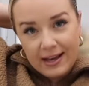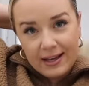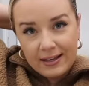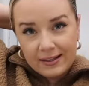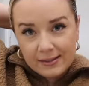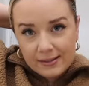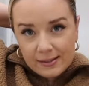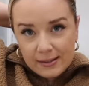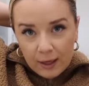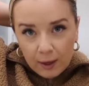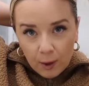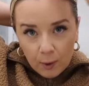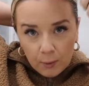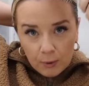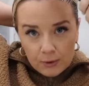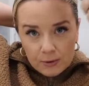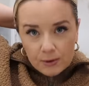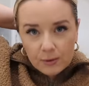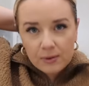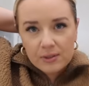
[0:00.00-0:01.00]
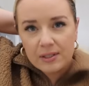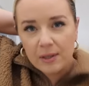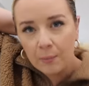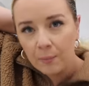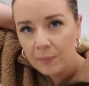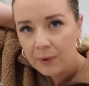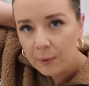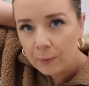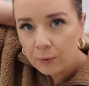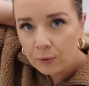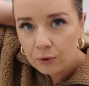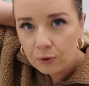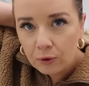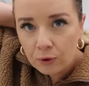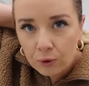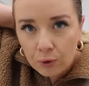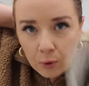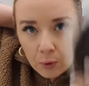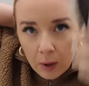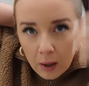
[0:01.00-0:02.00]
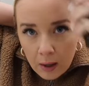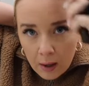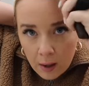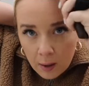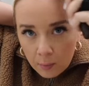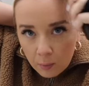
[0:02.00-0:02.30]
is terrible. So some people do